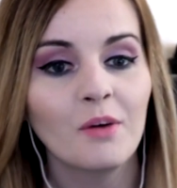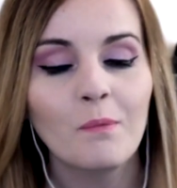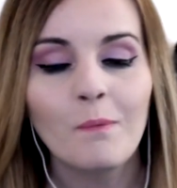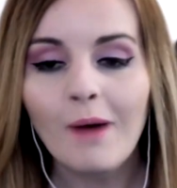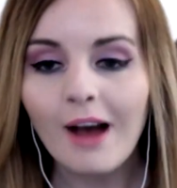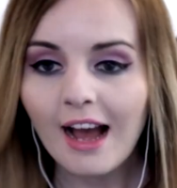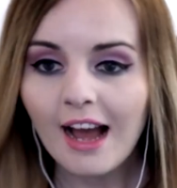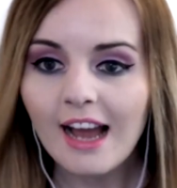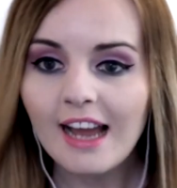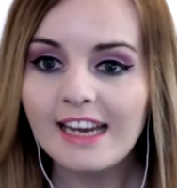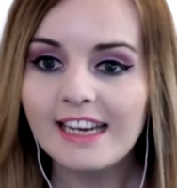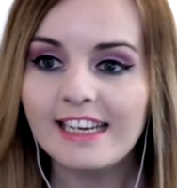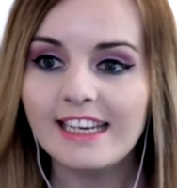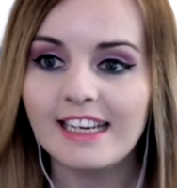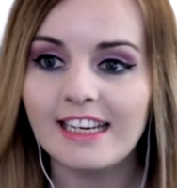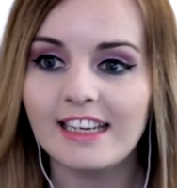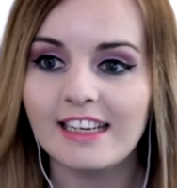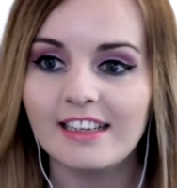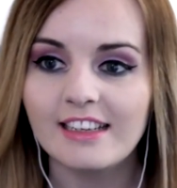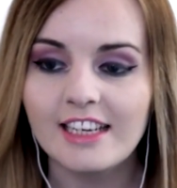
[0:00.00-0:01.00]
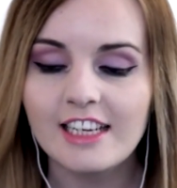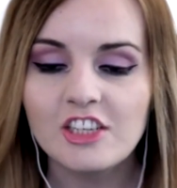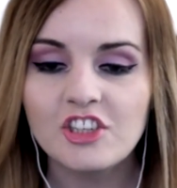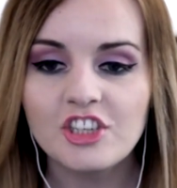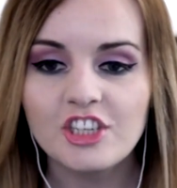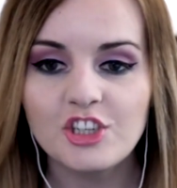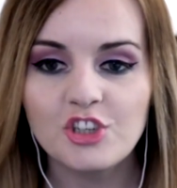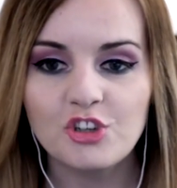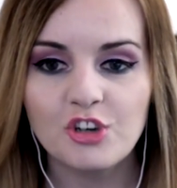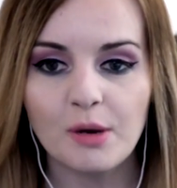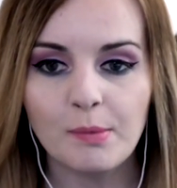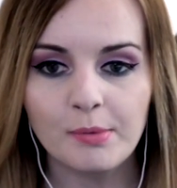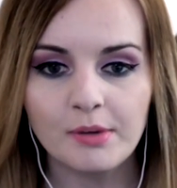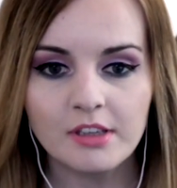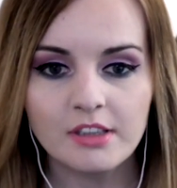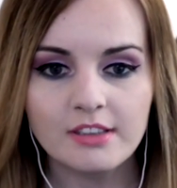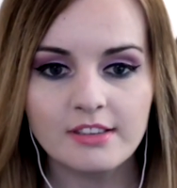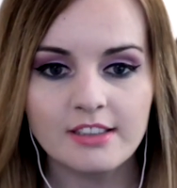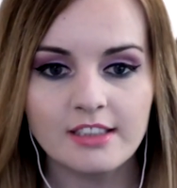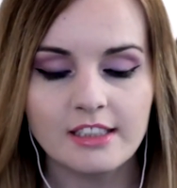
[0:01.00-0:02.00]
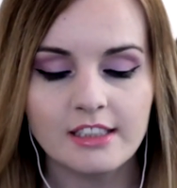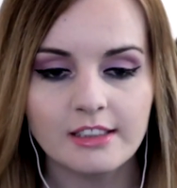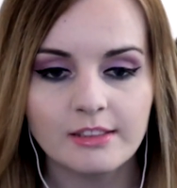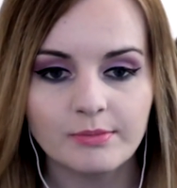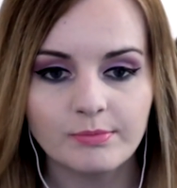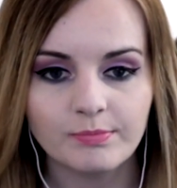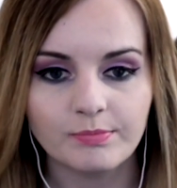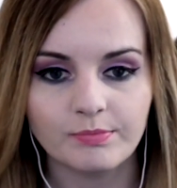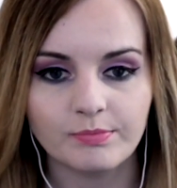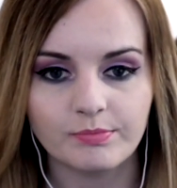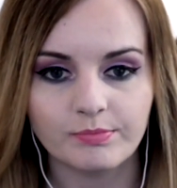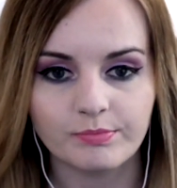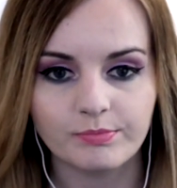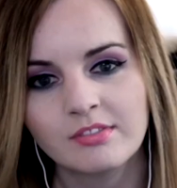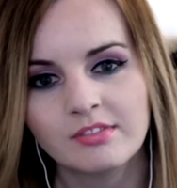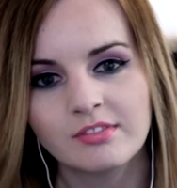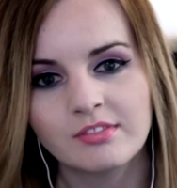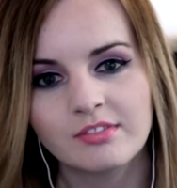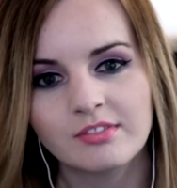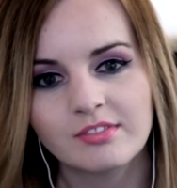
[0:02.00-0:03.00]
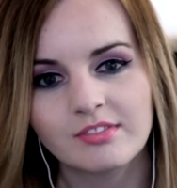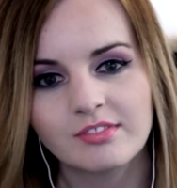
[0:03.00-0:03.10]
Why? Is she troubled? Stick